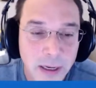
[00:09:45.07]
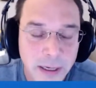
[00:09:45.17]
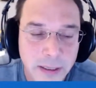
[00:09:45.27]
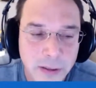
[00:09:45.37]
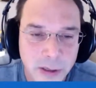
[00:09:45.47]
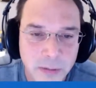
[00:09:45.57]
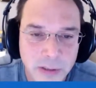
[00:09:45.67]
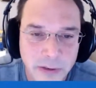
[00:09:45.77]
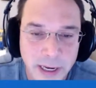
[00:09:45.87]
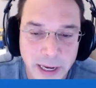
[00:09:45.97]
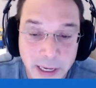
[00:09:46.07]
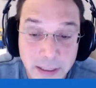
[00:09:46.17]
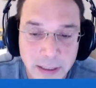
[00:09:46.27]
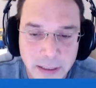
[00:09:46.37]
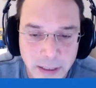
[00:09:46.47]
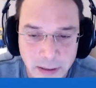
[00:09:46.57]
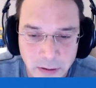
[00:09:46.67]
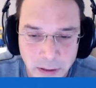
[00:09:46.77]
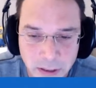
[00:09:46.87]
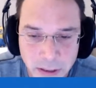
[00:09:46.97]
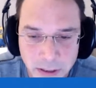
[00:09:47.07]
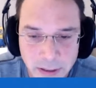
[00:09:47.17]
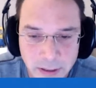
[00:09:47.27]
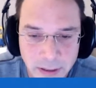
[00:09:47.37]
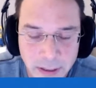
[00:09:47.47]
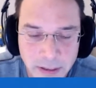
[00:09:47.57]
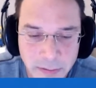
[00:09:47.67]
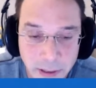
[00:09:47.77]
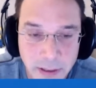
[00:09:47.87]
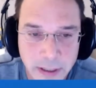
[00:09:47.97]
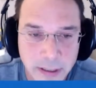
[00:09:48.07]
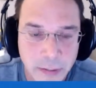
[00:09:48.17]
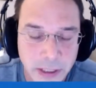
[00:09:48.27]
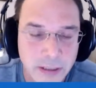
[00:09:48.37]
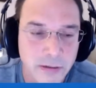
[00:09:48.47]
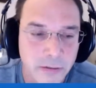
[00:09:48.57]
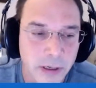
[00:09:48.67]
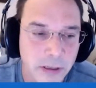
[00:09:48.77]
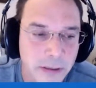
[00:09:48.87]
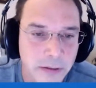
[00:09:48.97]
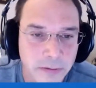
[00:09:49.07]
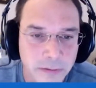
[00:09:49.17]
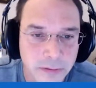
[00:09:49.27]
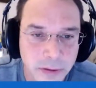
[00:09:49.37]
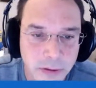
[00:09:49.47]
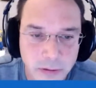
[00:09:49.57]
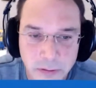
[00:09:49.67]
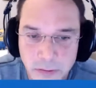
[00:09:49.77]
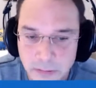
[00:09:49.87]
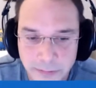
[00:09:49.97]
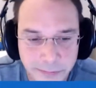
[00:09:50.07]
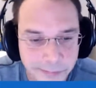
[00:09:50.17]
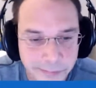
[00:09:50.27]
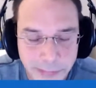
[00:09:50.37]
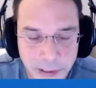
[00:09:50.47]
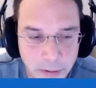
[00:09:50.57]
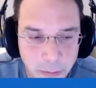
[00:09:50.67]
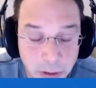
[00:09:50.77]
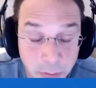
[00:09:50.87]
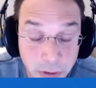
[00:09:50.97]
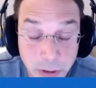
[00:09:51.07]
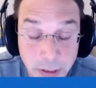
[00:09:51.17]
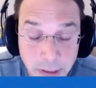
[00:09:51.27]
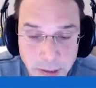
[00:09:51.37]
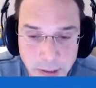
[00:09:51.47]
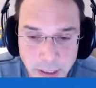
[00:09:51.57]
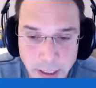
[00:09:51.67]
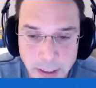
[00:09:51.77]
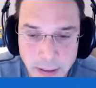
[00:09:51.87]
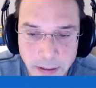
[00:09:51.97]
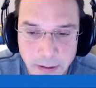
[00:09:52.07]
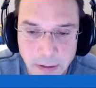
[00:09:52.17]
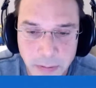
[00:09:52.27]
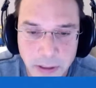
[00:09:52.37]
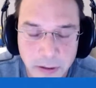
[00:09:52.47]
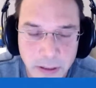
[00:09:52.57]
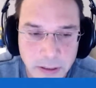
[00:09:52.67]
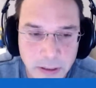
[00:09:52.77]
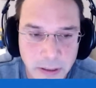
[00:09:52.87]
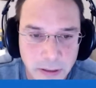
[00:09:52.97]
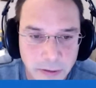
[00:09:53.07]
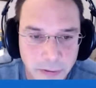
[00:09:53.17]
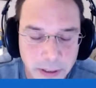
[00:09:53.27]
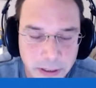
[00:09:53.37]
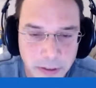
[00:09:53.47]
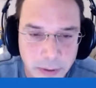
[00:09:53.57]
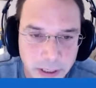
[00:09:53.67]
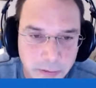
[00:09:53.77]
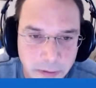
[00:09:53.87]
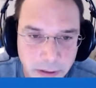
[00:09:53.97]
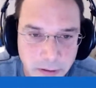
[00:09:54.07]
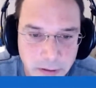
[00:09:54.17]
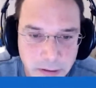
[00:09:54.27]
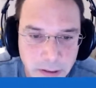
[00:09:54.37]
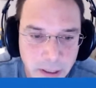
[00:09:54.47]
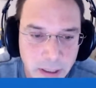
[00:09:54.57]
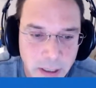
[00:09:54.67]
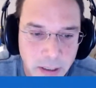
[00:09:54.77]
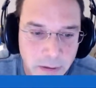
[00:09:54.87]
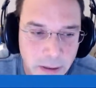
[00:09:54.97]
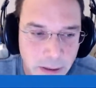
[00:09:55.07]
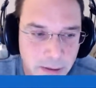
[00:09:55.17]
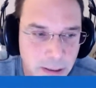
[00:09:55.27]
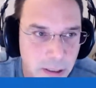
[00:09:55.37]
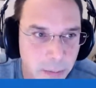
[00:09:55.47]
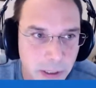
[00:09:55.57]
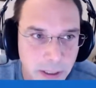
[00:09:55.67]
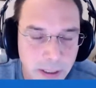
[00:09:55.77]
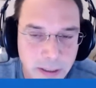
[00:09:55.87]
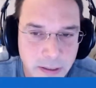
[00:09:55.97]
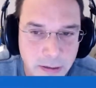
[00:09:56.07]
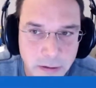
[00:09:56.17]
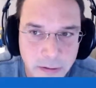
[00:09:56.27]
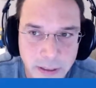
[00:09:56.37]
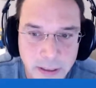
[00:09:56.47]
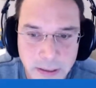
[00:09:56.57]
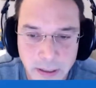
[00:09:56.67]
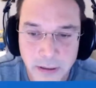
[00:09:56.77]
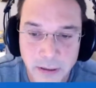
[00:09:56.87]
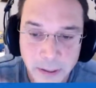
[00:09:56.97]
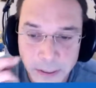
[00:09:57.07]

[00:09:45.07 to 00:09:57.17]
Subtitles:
in terms of an access technology, it's very expensive relative to, what you can see today. I mean, you can see the different SD-WAN vendors, their CPEs are things that are,